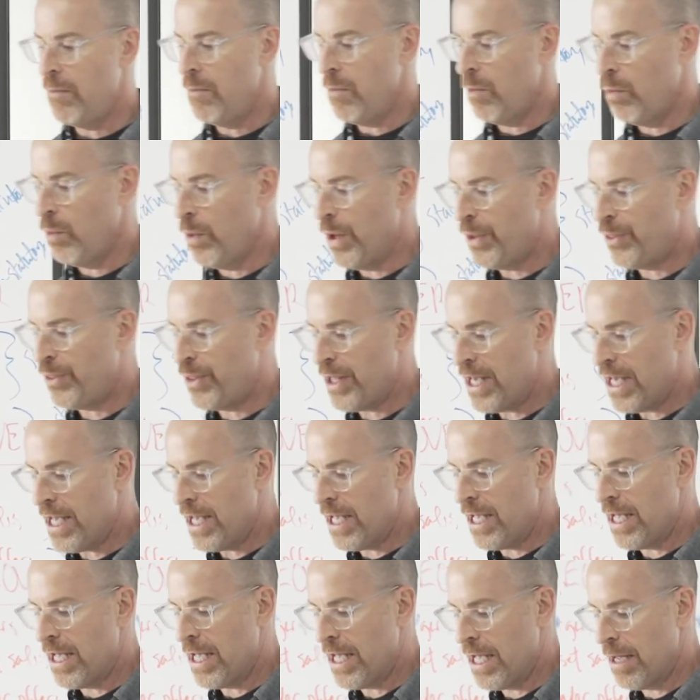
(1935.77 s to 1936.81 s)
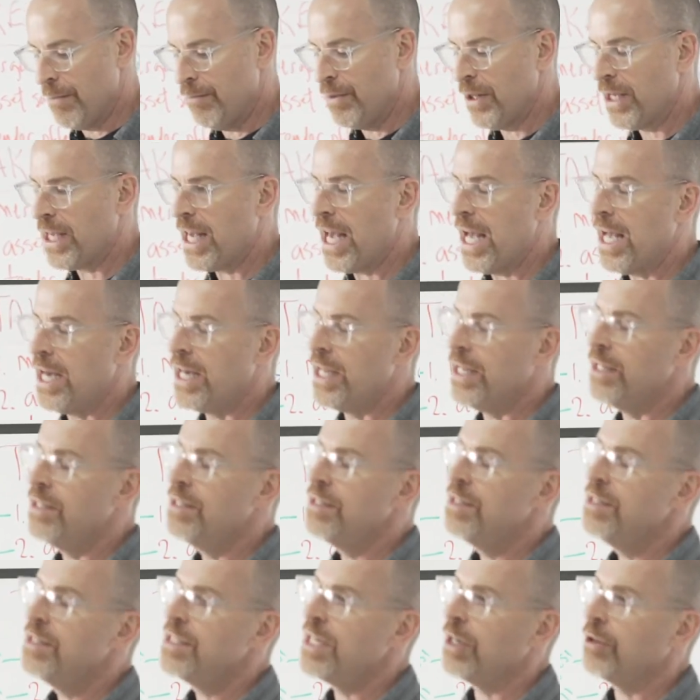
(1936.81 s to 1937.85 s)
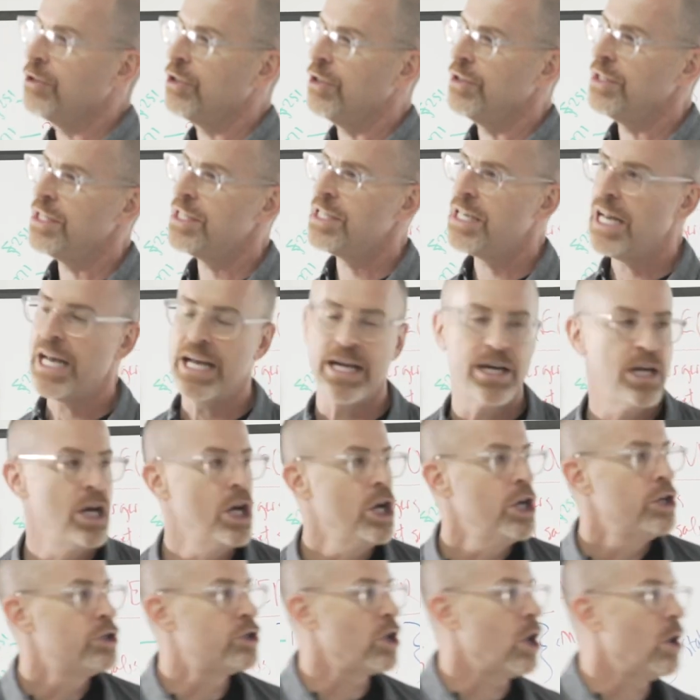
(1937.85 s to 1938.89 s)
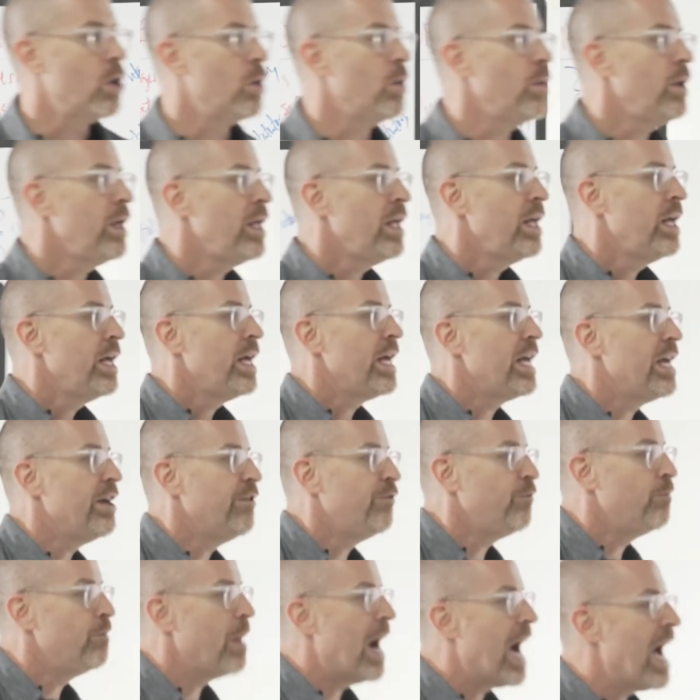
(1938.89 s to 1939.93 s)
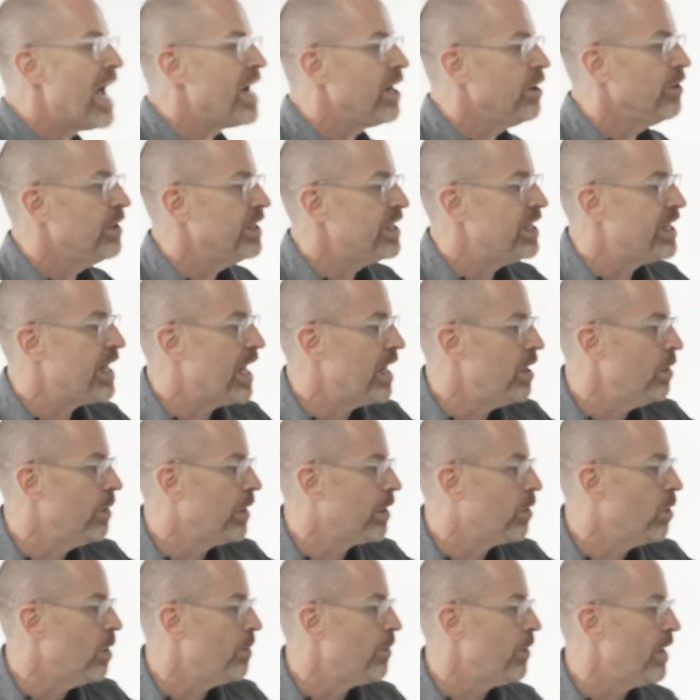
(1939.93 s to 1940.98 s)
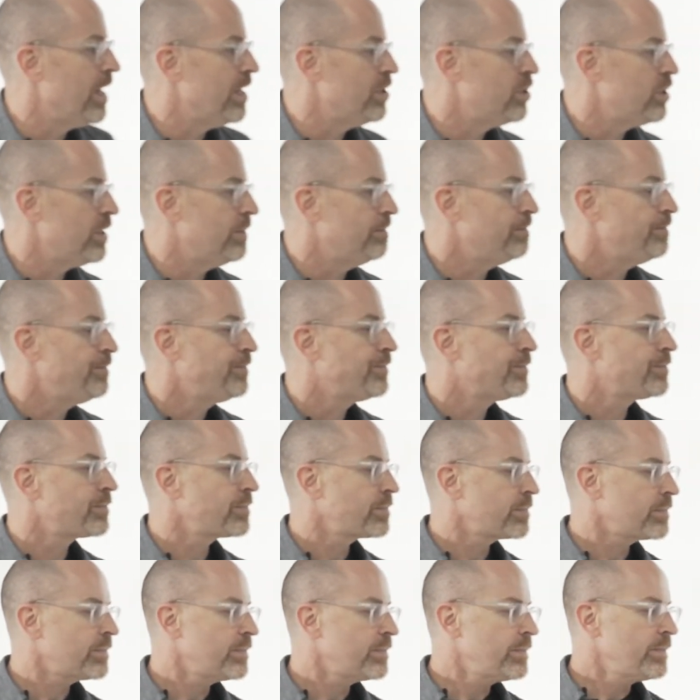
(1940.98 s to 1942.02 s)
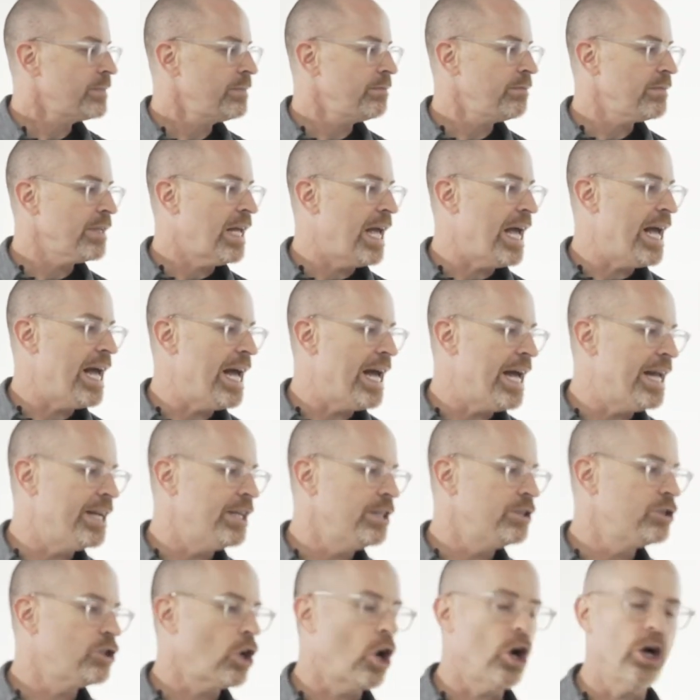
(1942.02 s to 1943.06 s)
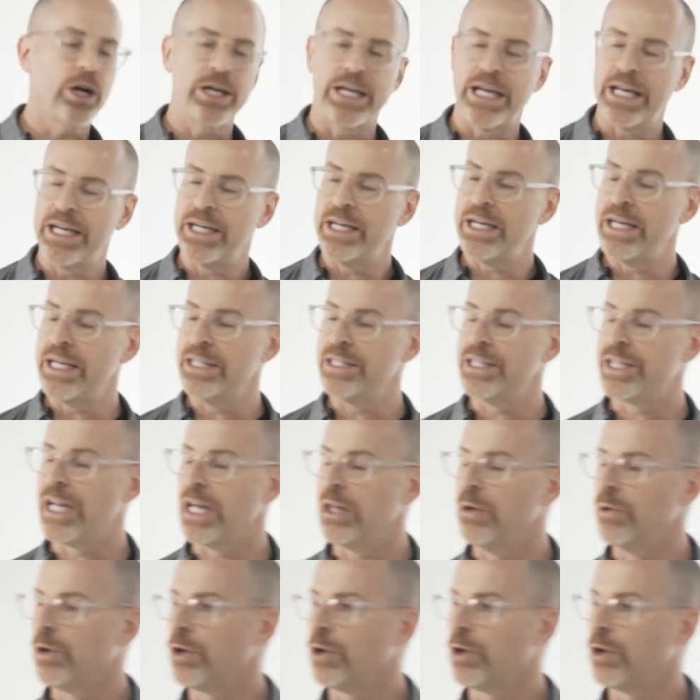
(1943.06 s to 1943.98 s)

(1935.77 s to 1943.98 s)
with the implicated secretaries of state. So if buyer is a Delaware corporation and Target is a Delaware